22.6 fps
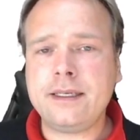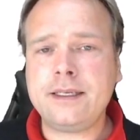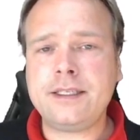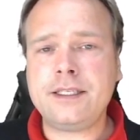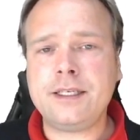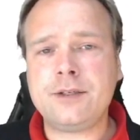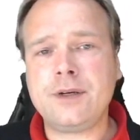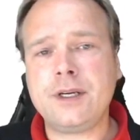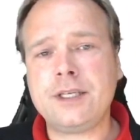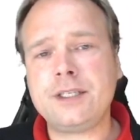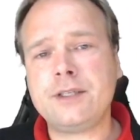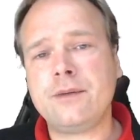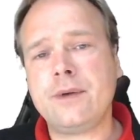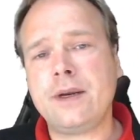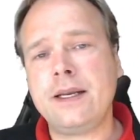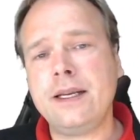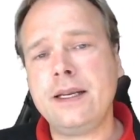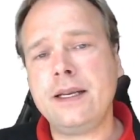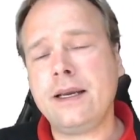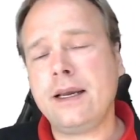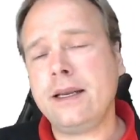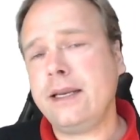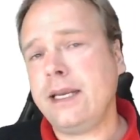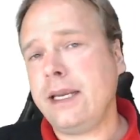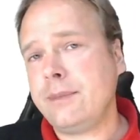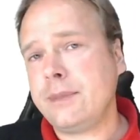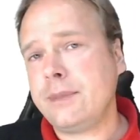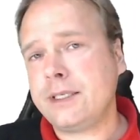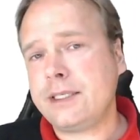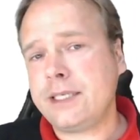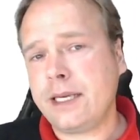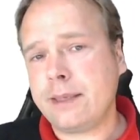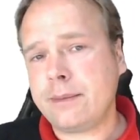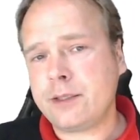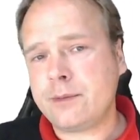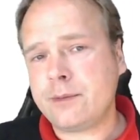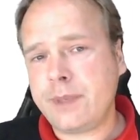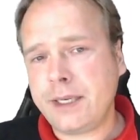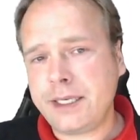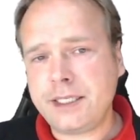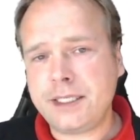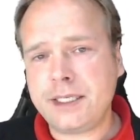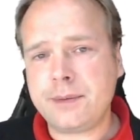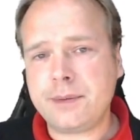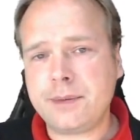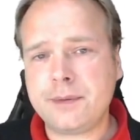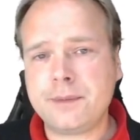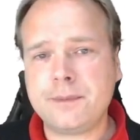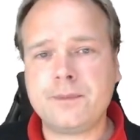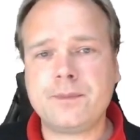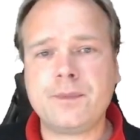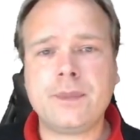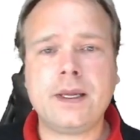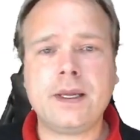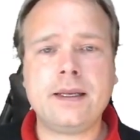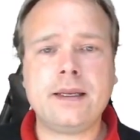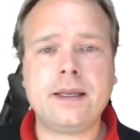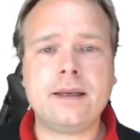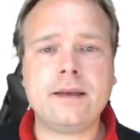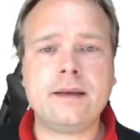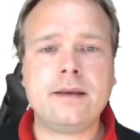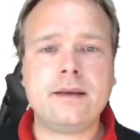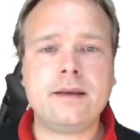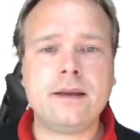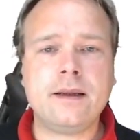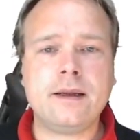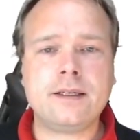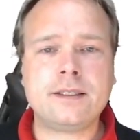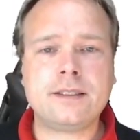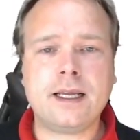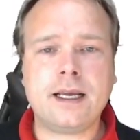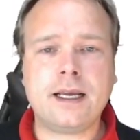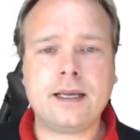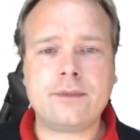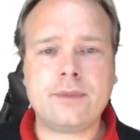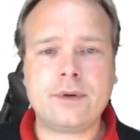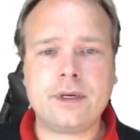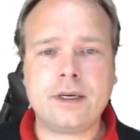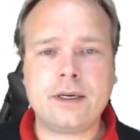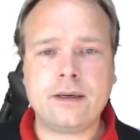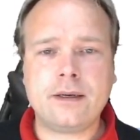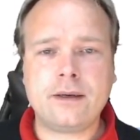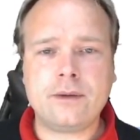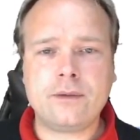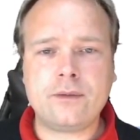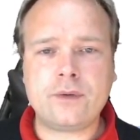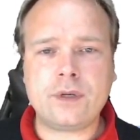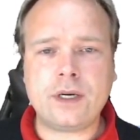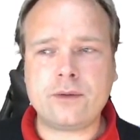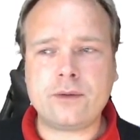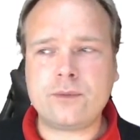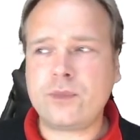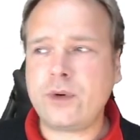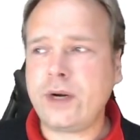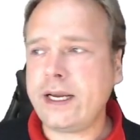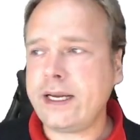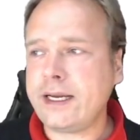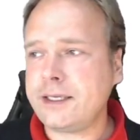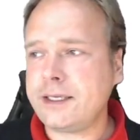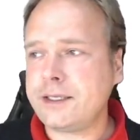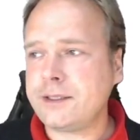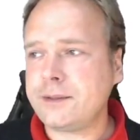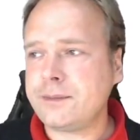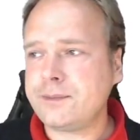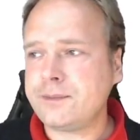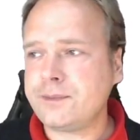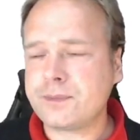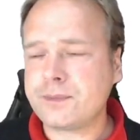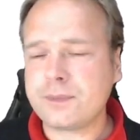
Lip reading: this situation right here, I name the table spaceship, and then I start with a round bracket.